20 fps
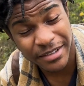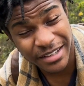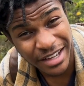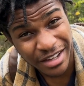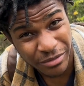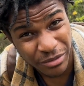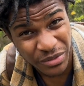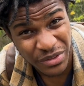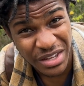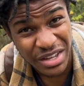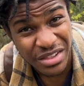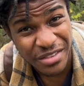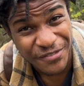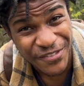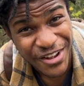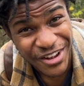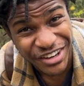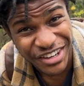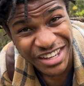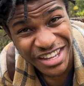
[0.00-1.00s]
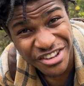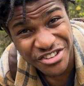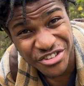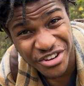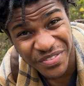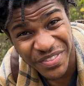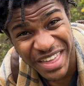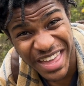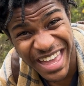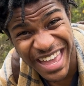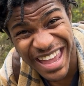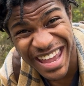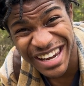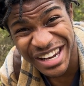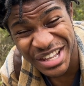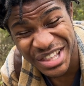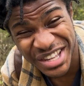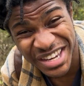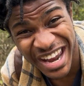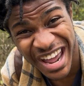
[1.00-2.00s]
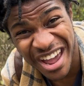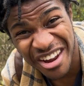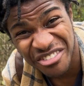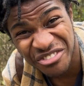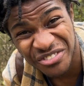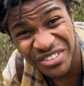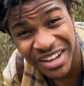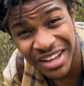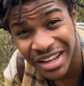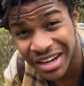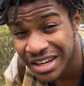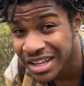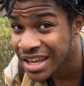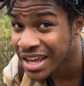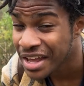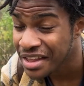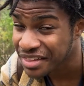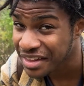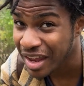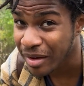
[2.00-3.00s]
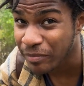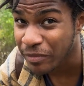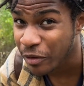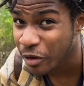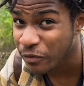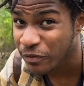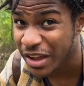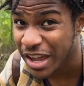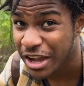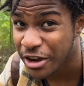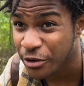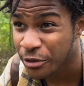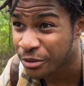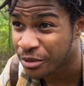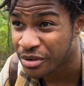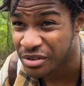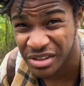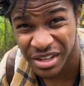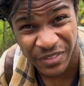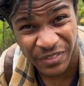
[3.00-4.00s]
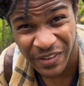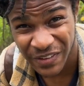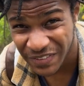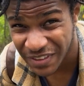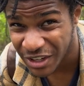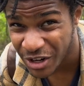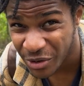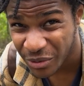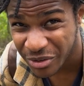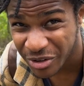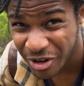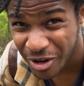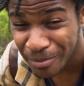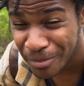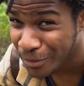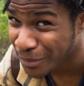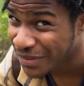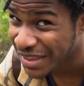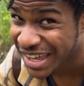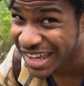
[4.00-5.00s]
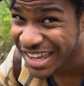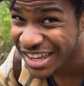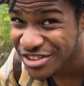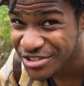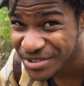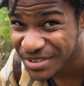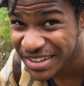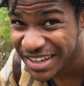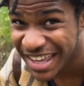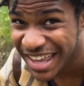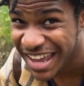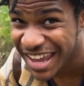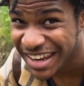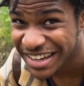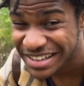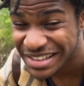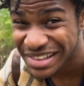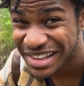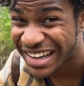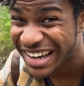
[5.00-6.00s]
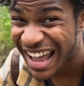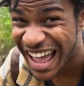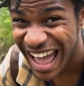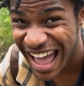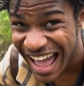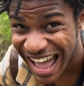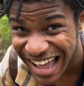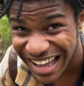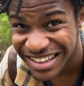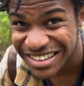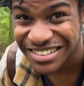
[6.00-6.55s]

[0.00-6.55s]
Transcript: because when these fall and hit you on the head, it's not fun. Same thing with acorns. You think they don't hurt, but when they hit you on the head, it's like, ah.